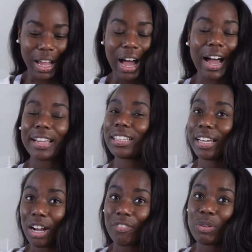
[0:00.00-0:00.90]
I
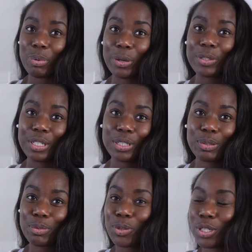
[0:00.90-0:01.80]
laid off the protein
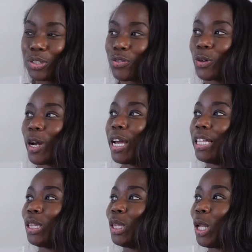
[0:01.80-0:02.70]
smoothies for
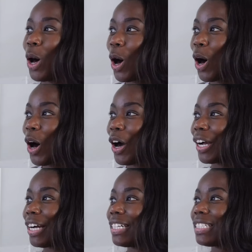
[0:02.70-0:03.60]
a
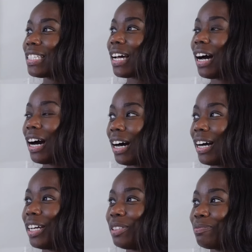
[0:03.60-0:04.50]
long
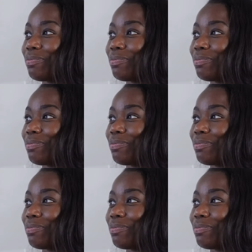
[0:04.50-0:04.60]
time.